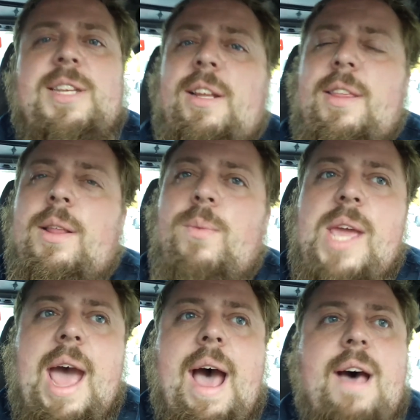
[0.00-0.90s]
Anything that we
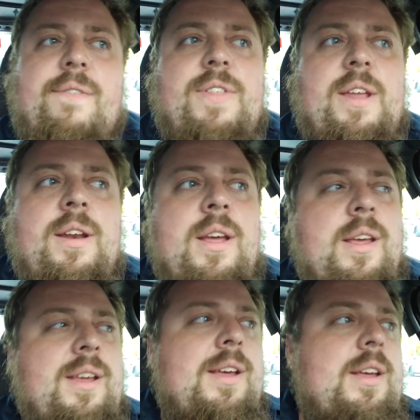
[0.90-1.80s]
have that
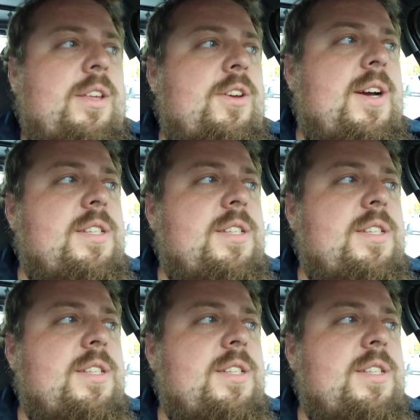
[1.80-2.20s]
you guys